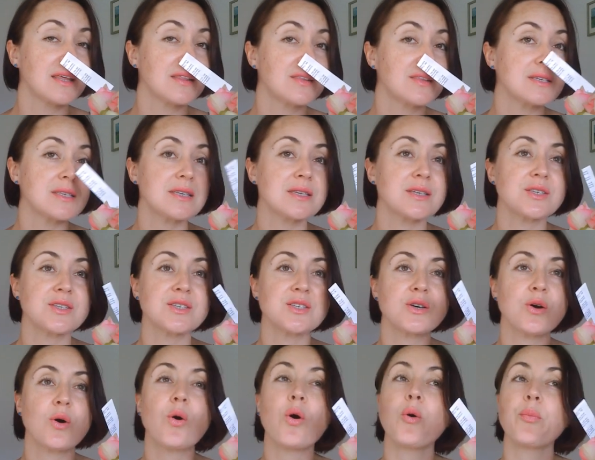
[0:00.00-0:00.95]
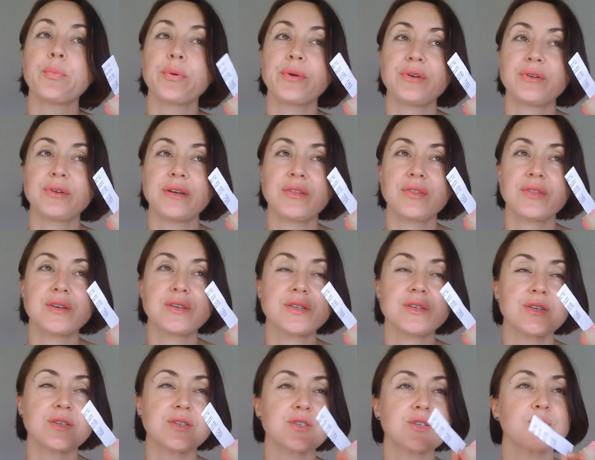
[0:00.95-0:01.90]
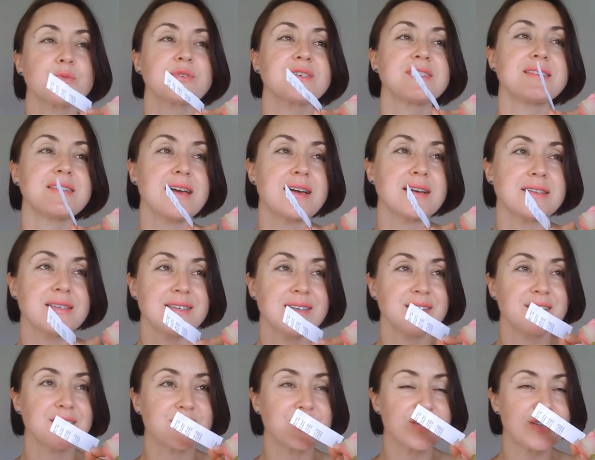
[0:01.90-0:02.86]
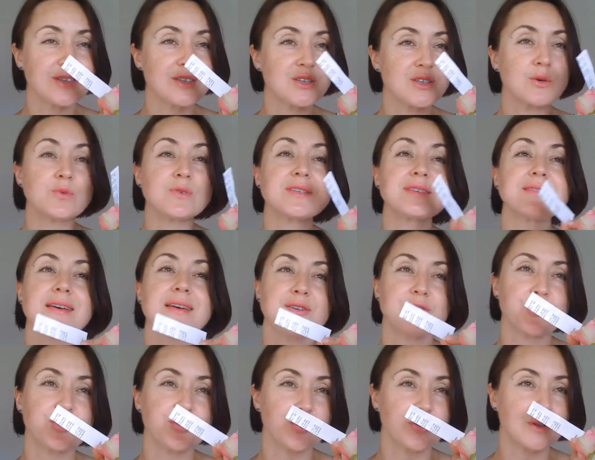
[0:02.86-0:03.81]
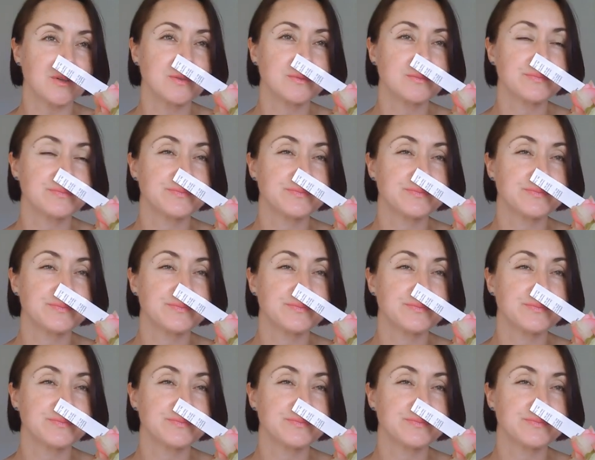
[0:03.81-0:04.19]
This is so opulent, this is so sexy, this is so sensual.